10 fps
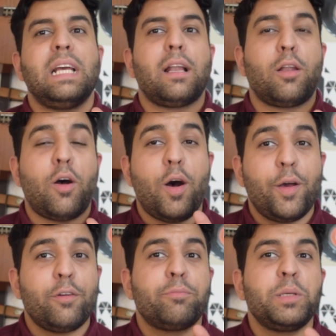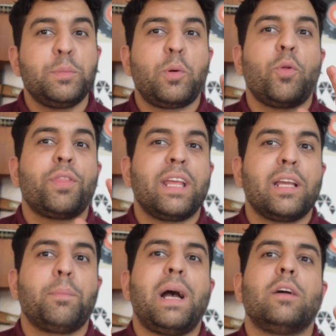made a lot of people
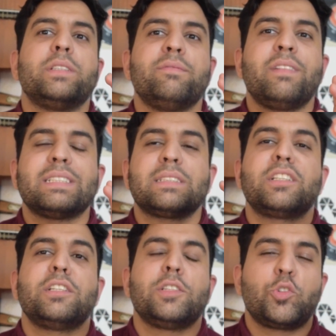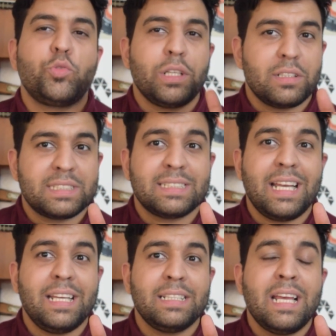think about investing in the real
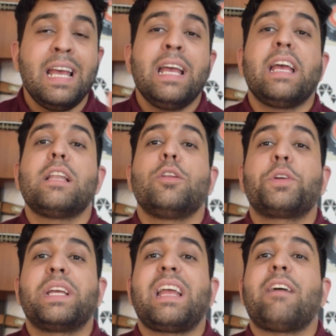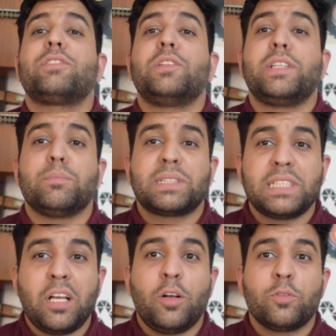estate and looking after
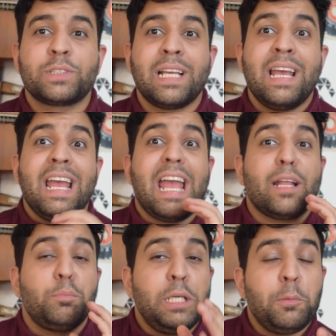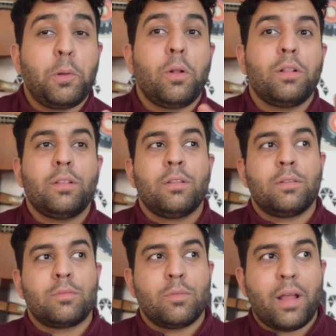themselves. And
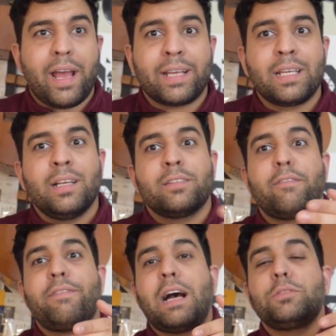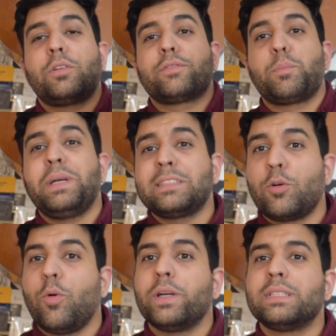people like the founder of the
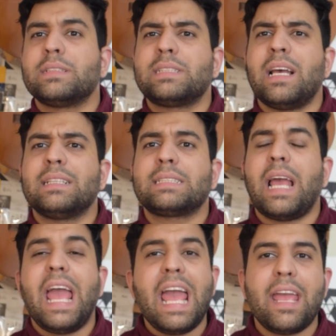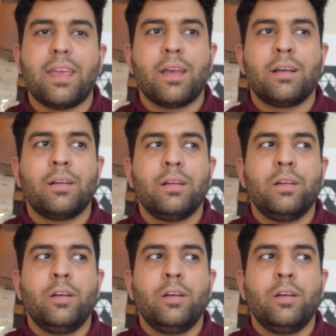Bitcoin says, hey,